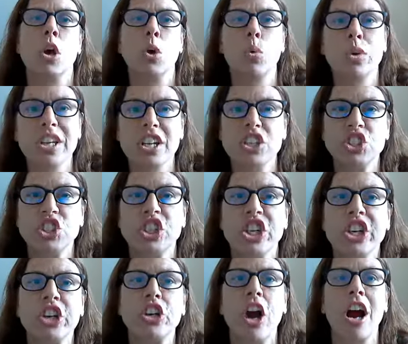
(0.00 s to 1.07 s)
We can
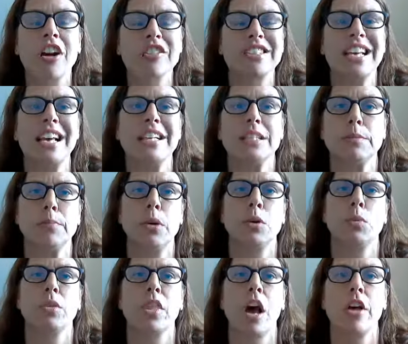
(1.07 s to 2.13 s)
share our testimony
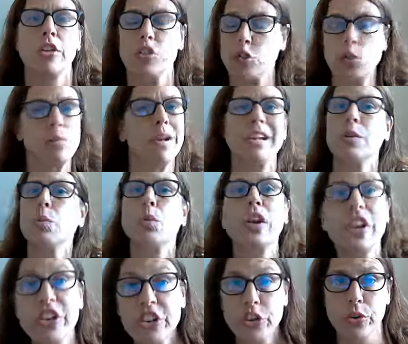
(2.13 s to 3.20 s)
with others, no matter
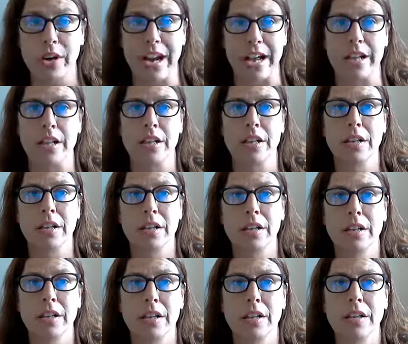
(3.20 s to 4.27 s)
where you're at.
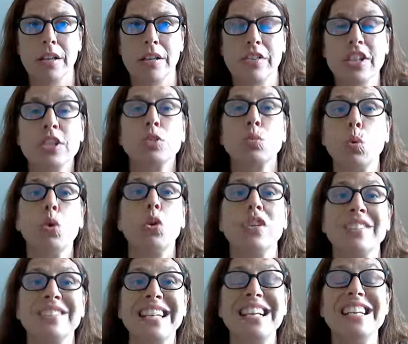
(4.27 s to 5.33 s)
This
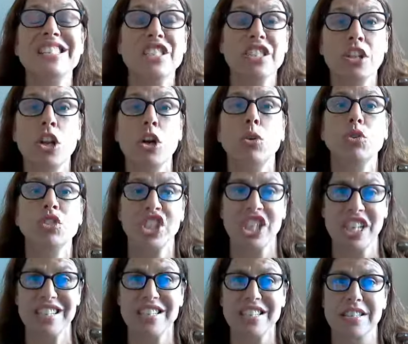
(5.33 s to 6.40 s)
world needs to know
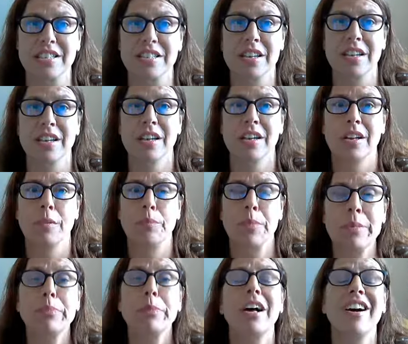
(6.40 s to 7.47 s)
Jesus.
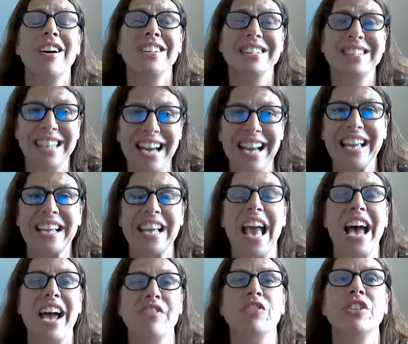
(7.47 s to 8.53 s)
People are dying
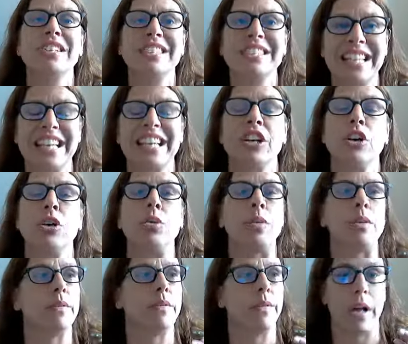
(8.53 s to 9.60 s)
every single
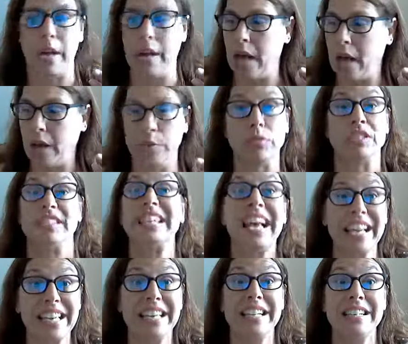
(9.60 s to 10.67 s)
um,
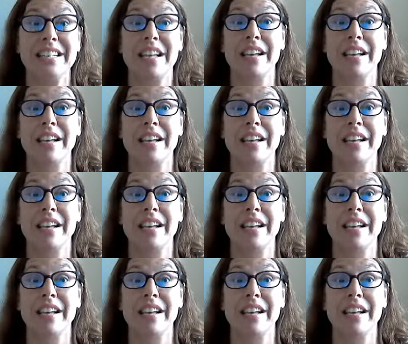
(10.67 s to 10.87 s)
second,